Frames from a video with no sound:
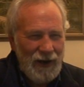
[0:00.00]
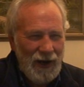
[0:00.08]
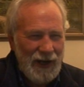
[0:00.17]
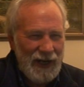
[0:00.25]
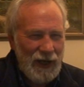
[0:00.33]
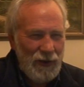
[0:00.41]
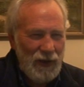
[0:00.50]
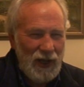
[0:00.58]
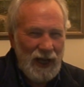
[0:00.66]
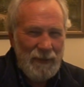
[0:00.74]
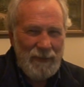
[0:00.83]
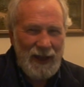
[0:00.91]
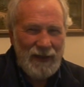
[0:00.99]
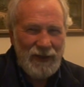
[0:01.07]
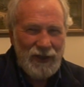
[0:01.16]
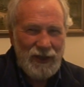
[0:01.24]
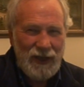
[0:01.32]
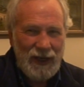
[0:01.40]
I know a lot about
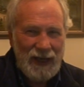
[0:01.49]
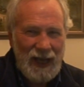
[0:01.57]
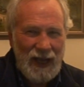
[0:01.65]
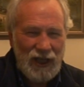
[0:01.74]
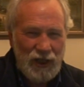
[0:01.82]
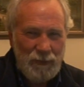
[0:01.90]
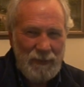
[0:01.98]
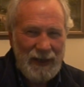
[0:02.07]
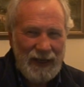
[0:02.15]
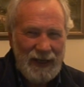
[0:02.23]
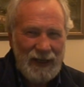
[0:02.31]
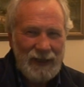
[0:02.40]
this that I can't speak